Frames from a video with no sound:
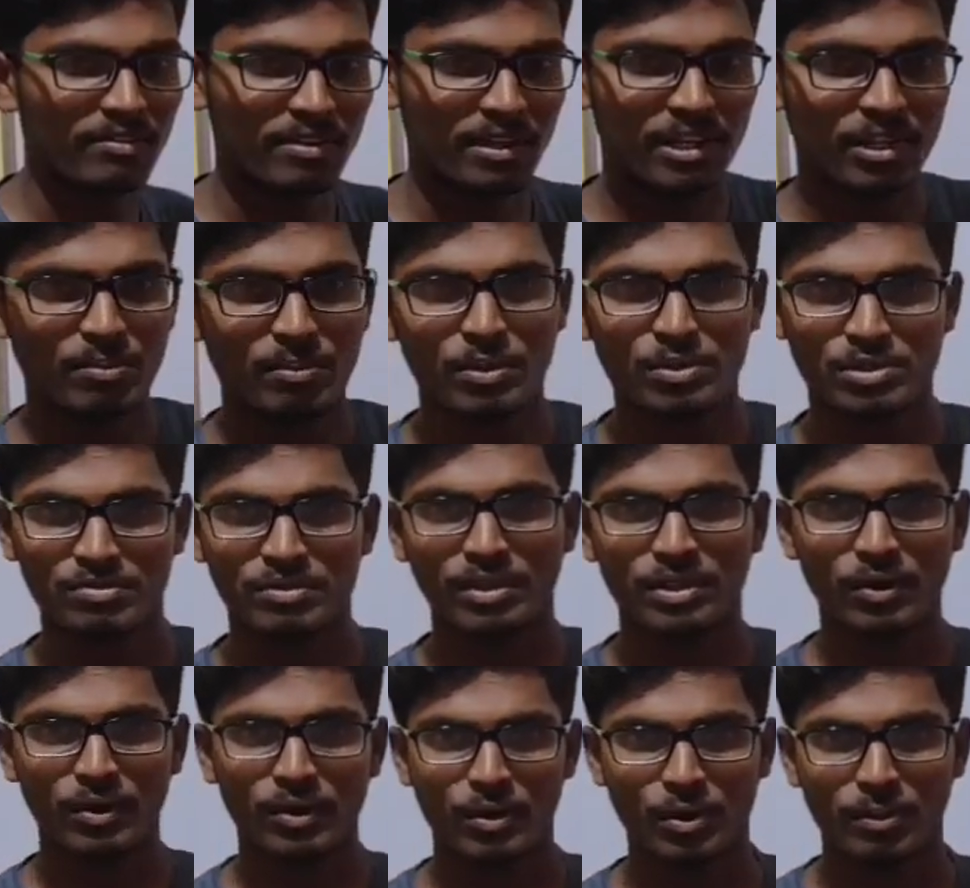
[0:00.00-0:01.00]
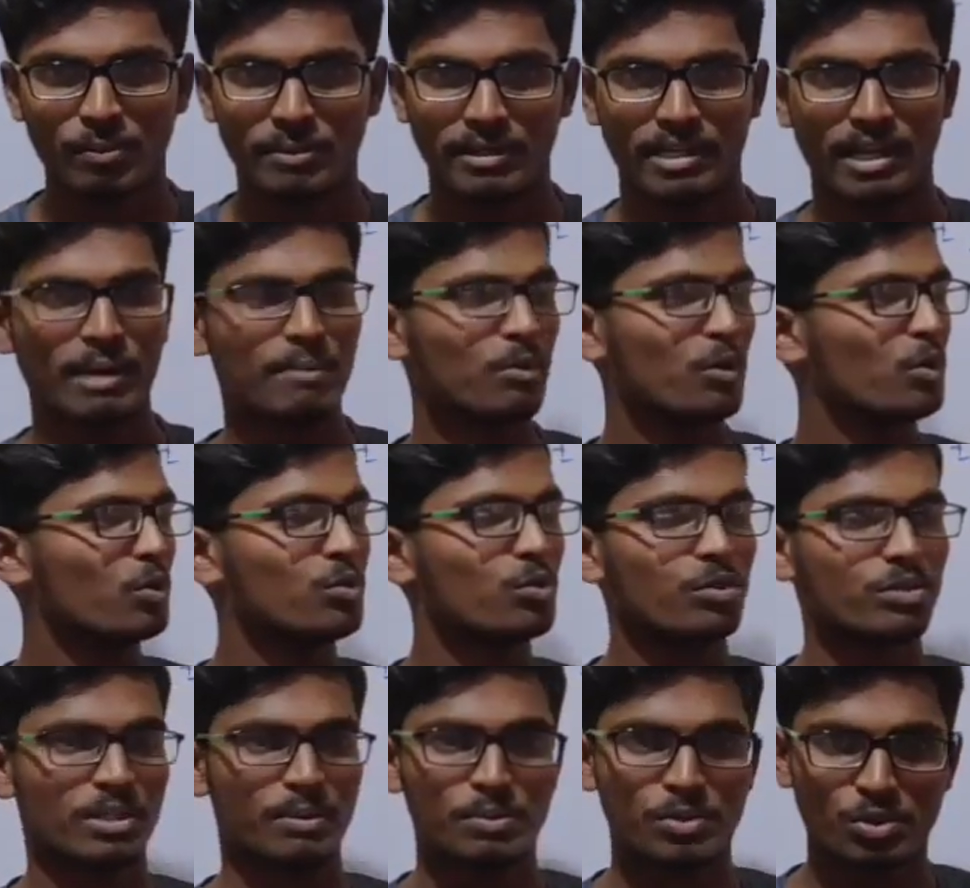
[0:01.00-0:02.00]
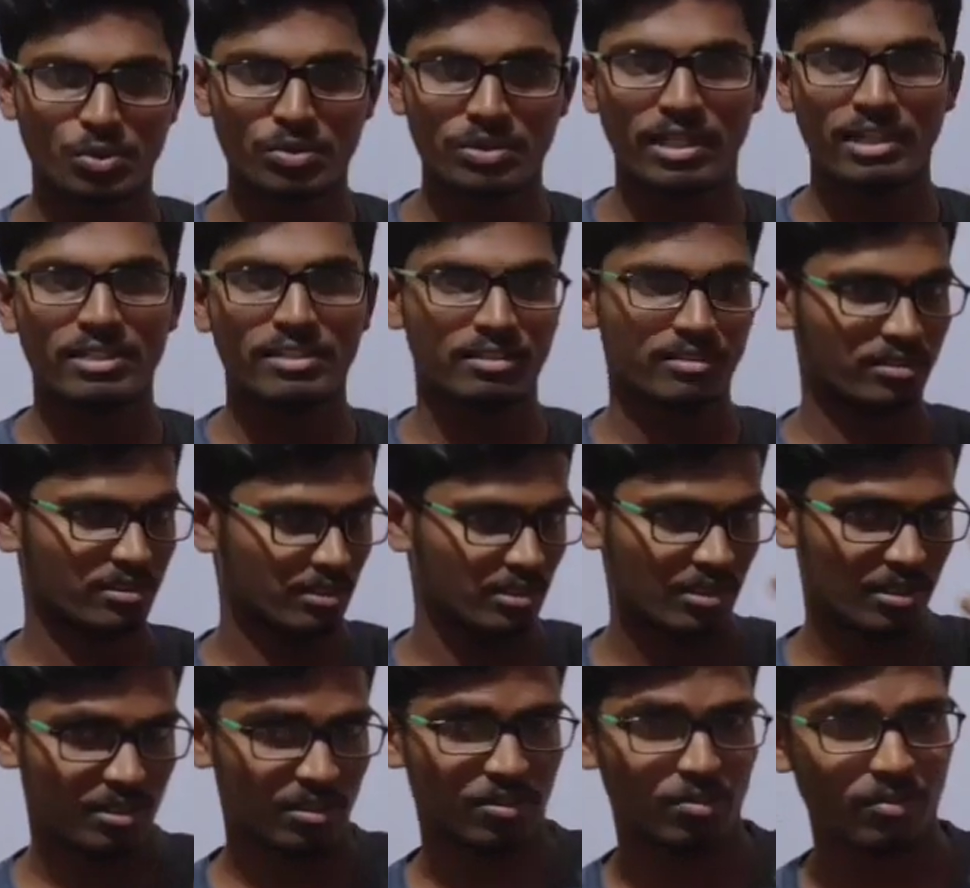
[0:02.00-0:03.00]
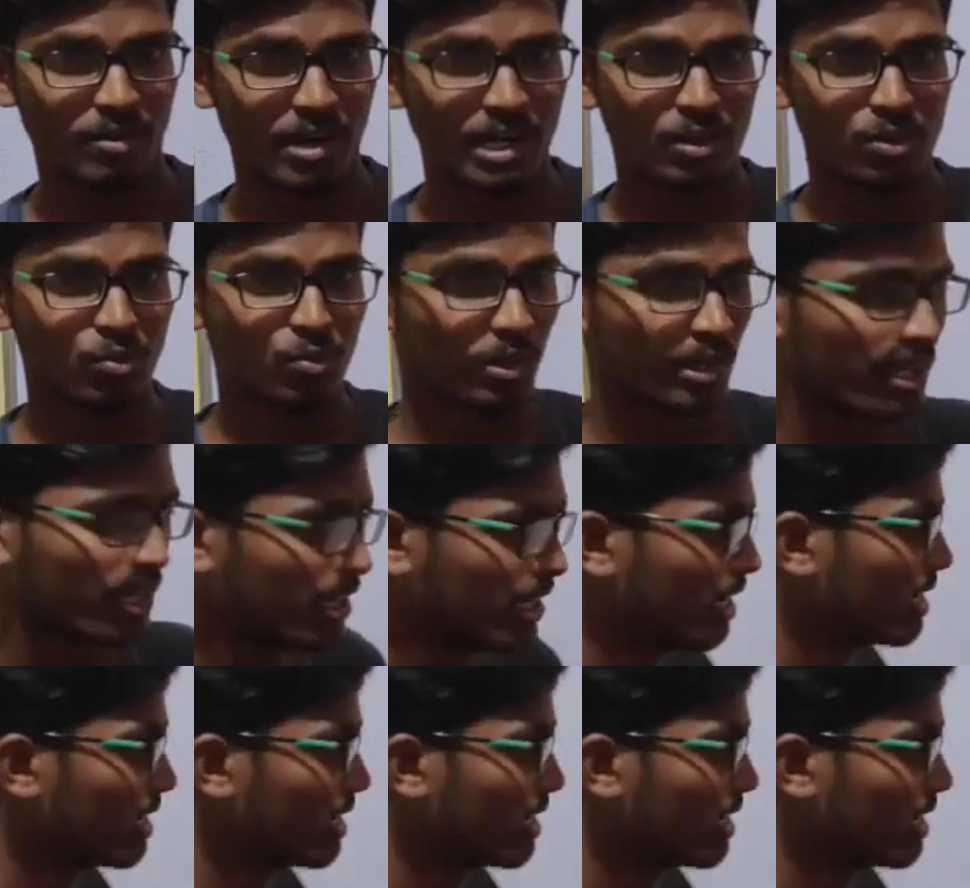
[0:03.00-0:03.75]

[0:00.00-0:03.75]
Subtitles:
the effective mass of that oil droplet. I am going to substitute that value, what I